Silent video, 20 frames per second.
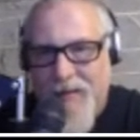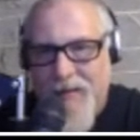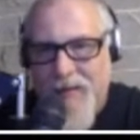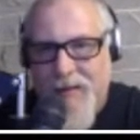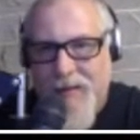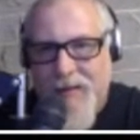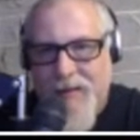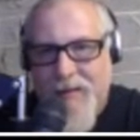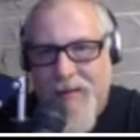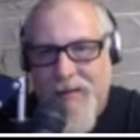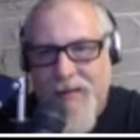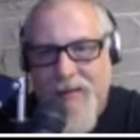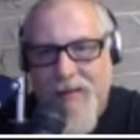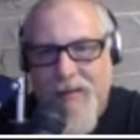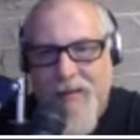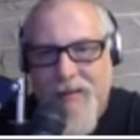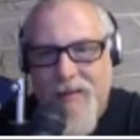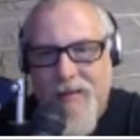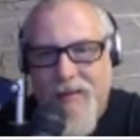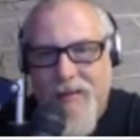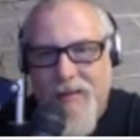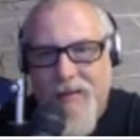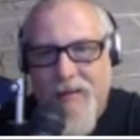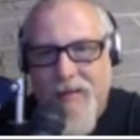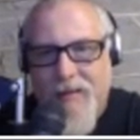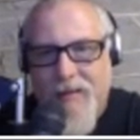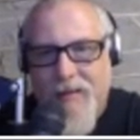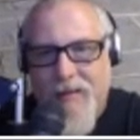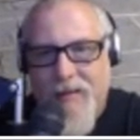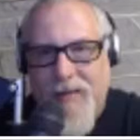
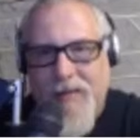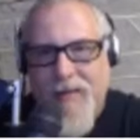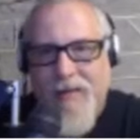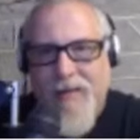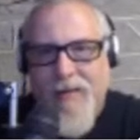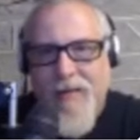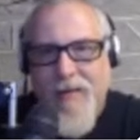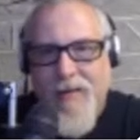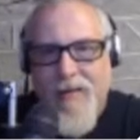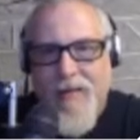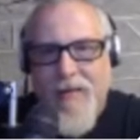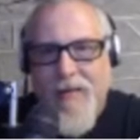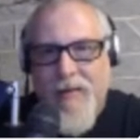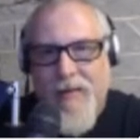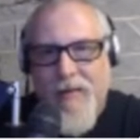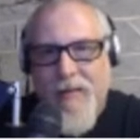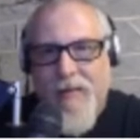[no speech]